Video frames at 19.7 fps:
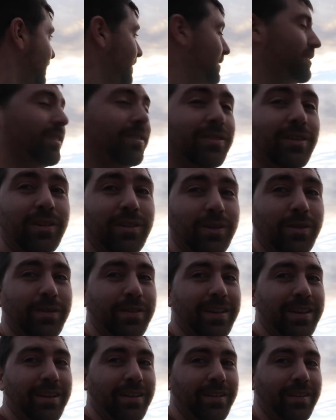the sun starts
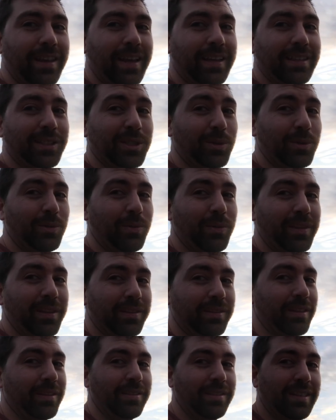going down, that's when
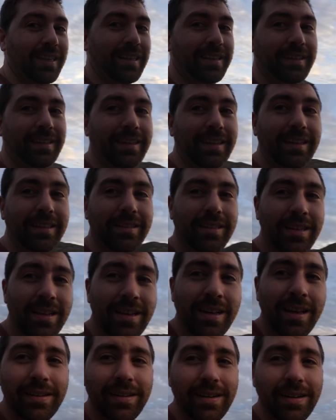the sunset gets
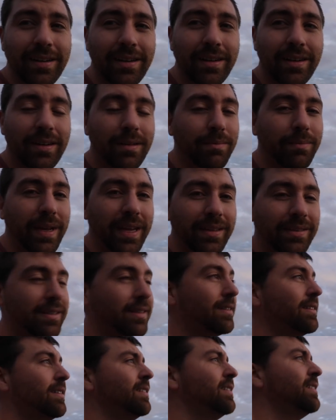amazing.